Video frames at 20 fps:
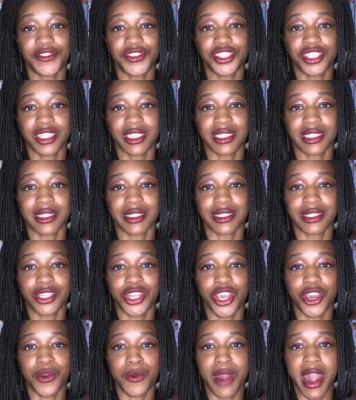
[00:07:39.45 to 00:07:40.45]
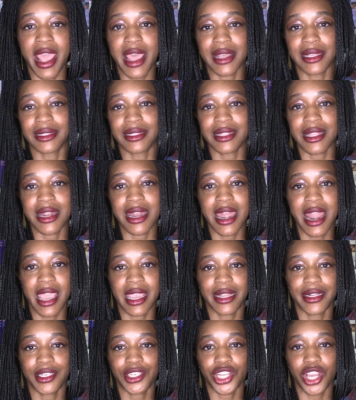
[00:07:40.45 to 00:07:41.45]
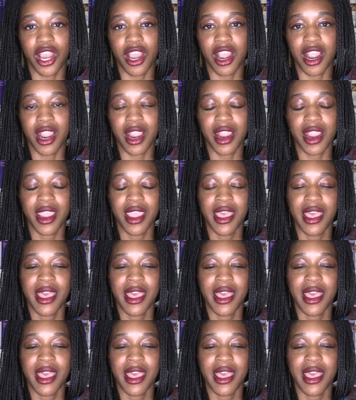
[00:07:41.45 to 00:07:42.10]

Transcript: She's known as the Nightjar.